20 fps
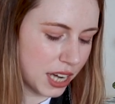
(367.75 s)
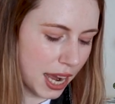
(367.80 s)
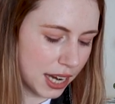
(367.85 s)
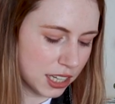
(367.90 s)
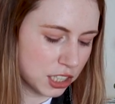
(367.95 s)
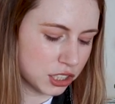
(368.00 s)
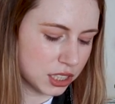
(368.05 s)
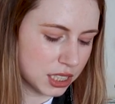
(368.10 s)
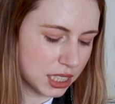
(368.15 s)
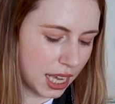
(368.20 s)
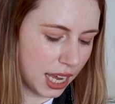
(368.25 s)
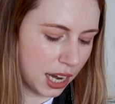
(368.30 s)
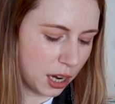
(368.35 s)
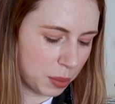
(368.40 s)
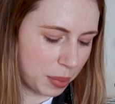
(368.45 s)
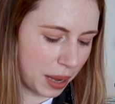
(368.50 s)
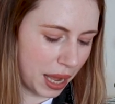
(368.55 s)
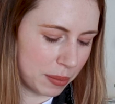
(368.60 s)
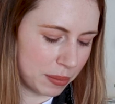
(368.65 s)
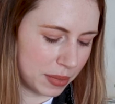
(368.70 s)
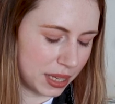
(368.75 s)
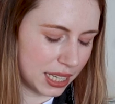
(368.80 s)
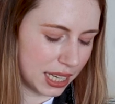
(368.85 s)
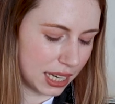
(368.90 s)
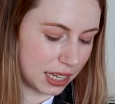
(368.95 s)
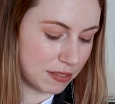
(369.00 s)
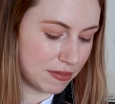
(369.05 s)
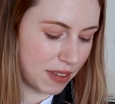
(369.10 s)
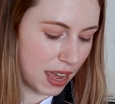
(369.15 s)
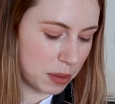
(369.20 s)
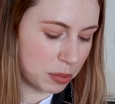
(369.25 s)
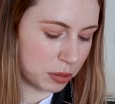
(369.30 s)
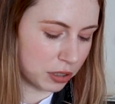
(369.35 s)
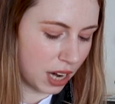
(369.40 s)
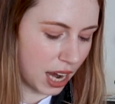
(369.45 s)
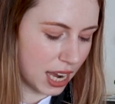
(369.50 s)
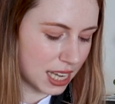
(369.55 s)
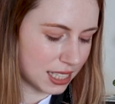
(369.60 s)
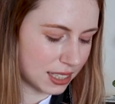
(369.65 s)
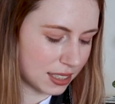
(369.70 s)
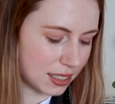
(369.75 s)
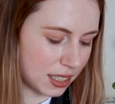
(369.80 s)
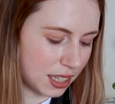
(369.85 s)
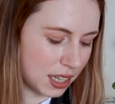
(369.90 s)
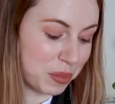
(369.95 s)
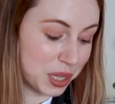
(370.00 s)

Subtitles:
actually care about me getting vaporized.